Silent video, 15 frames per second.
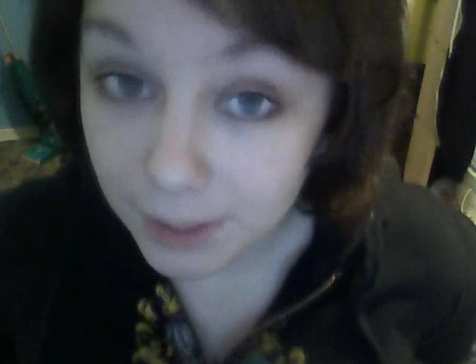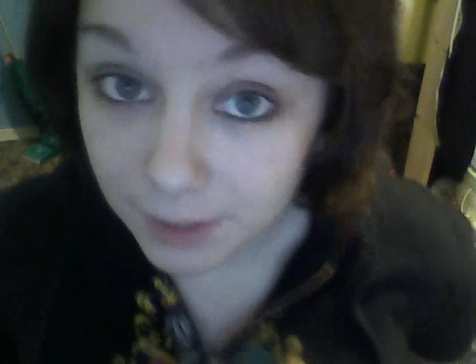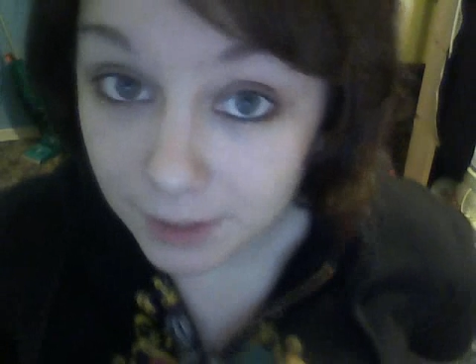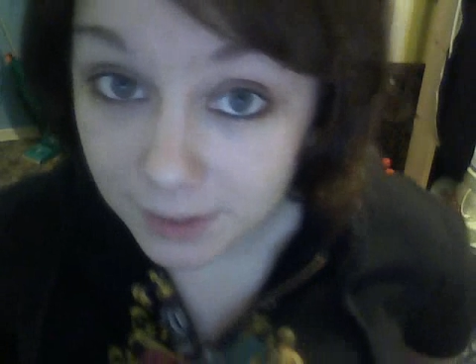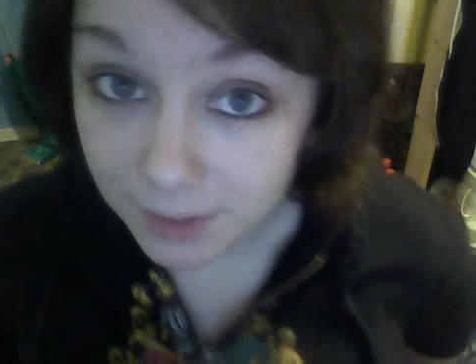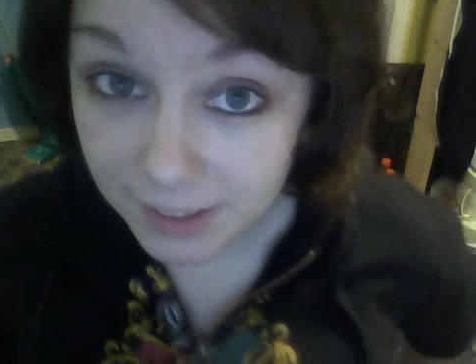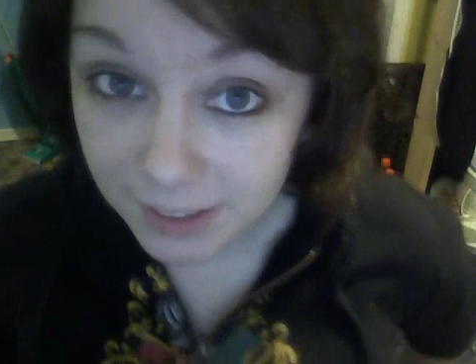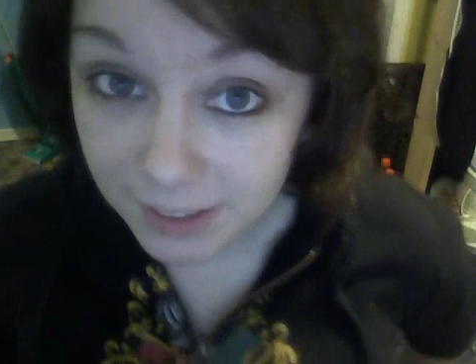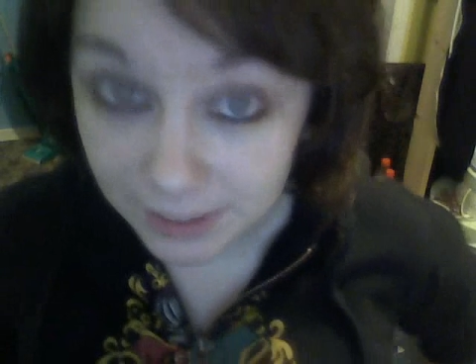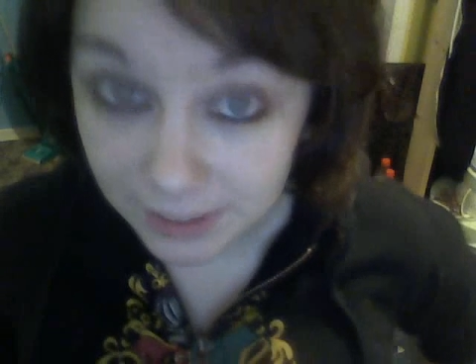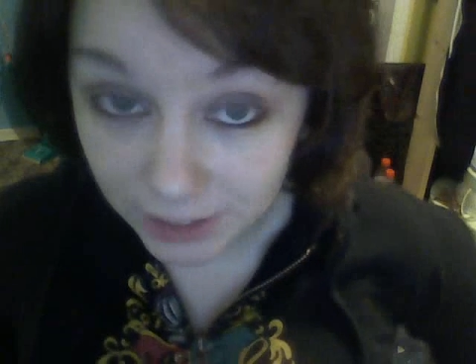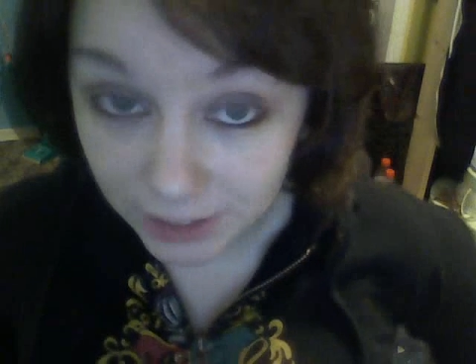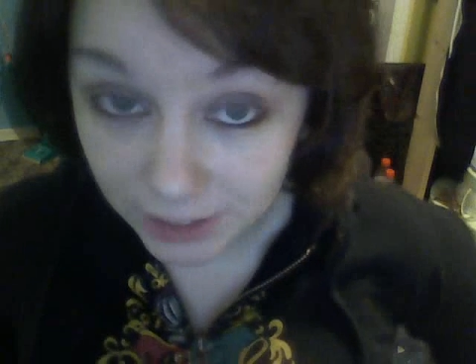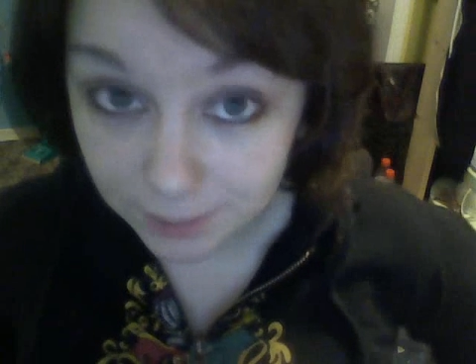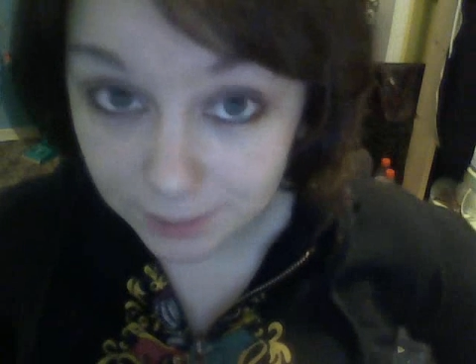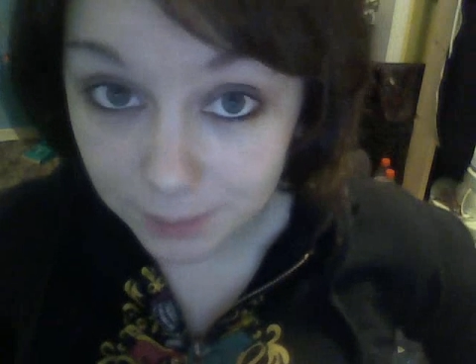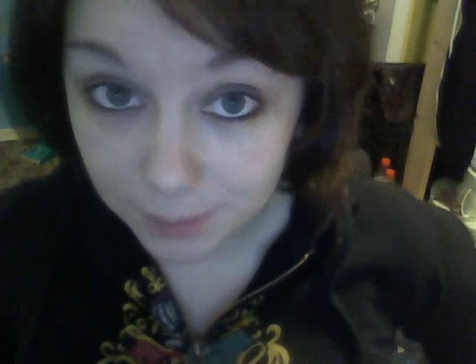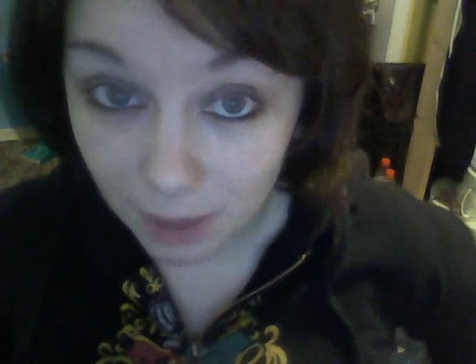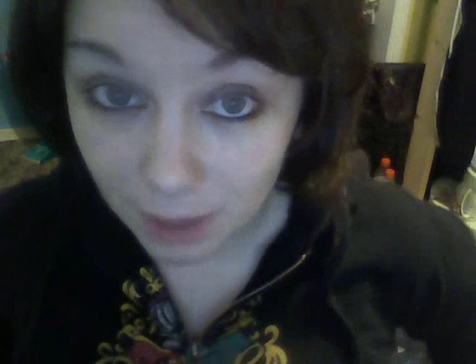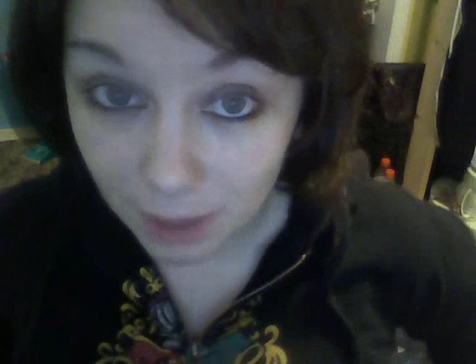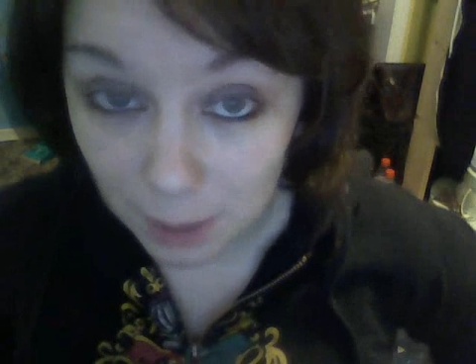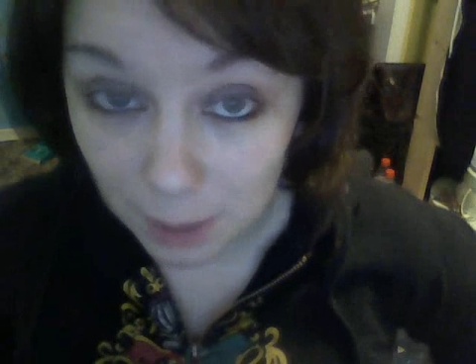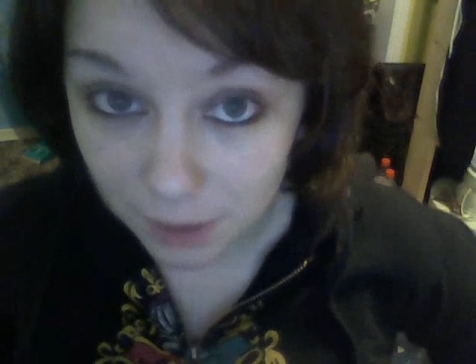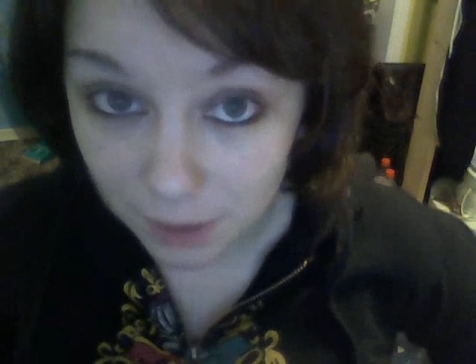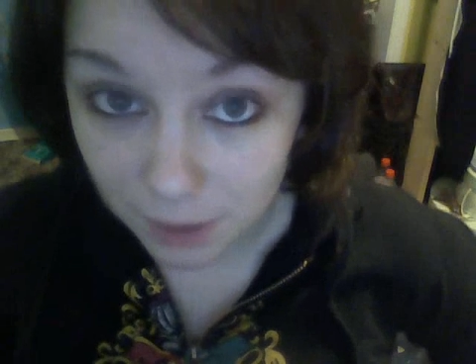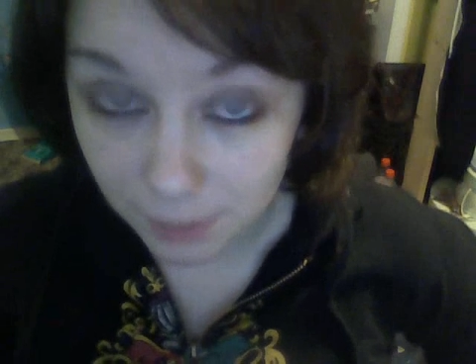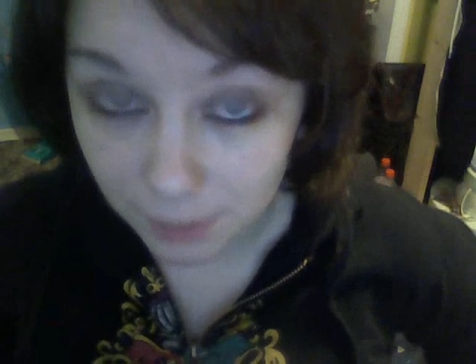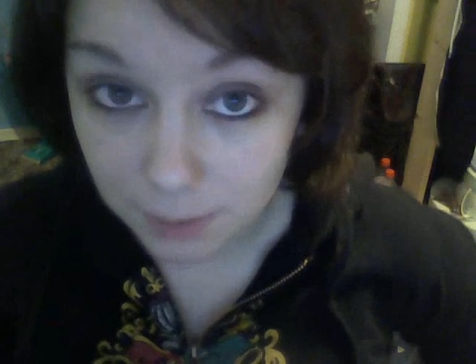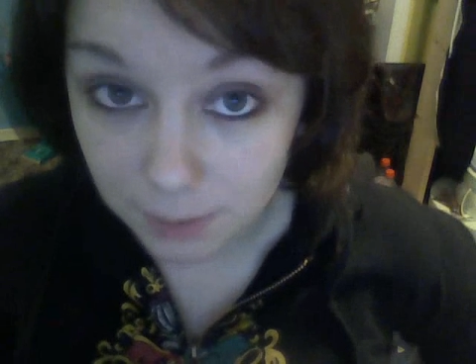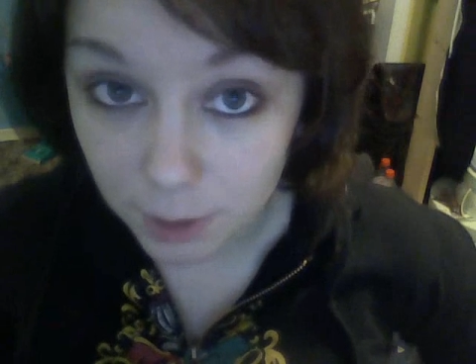This evening, I was on my
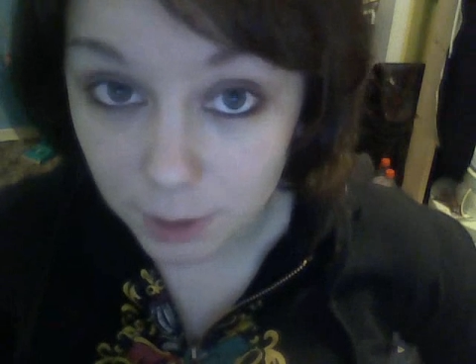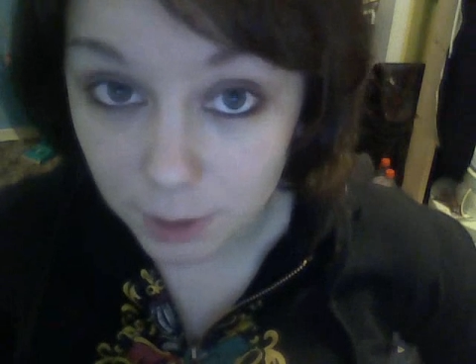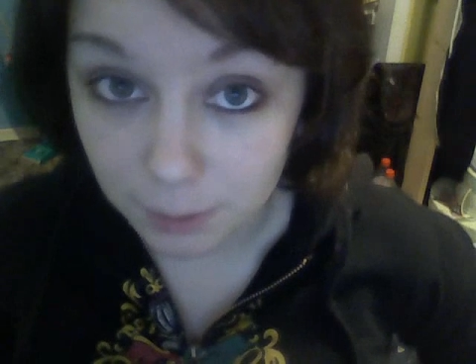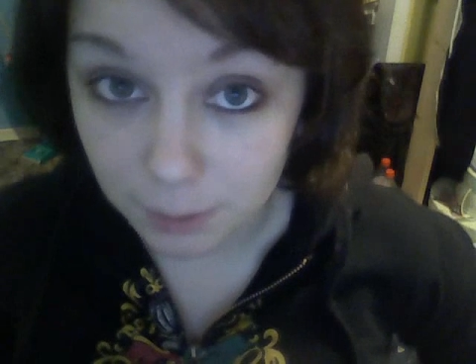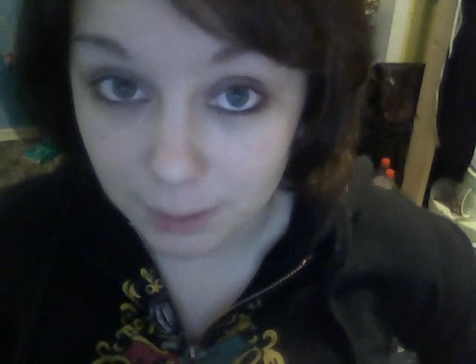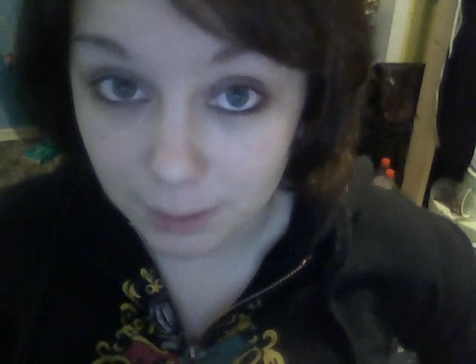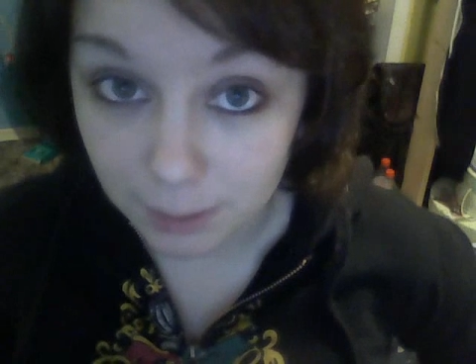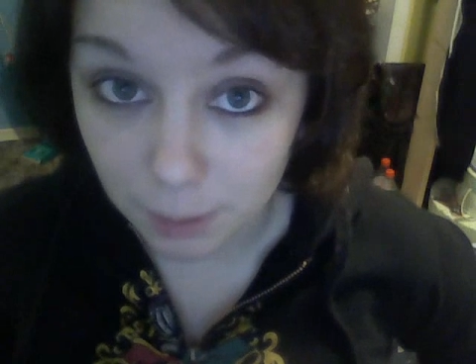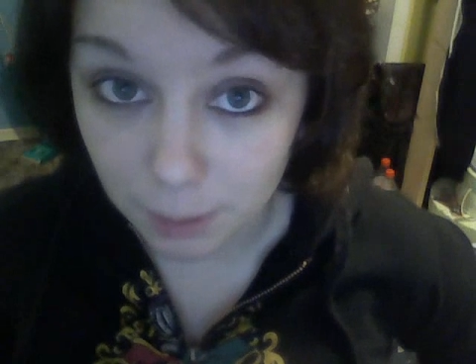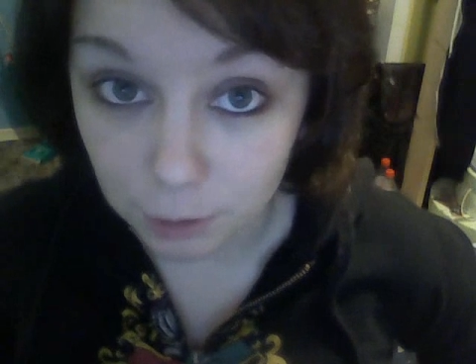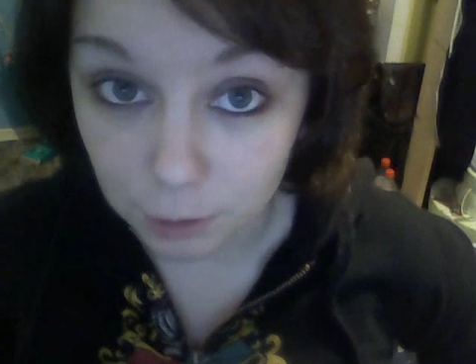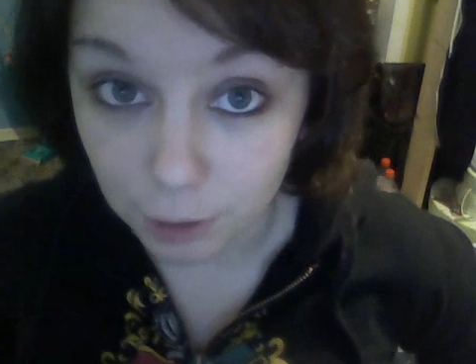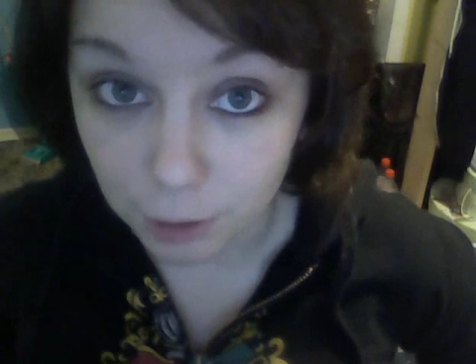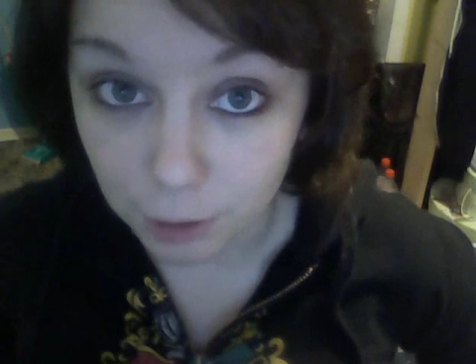computer playing Bubble Shooter.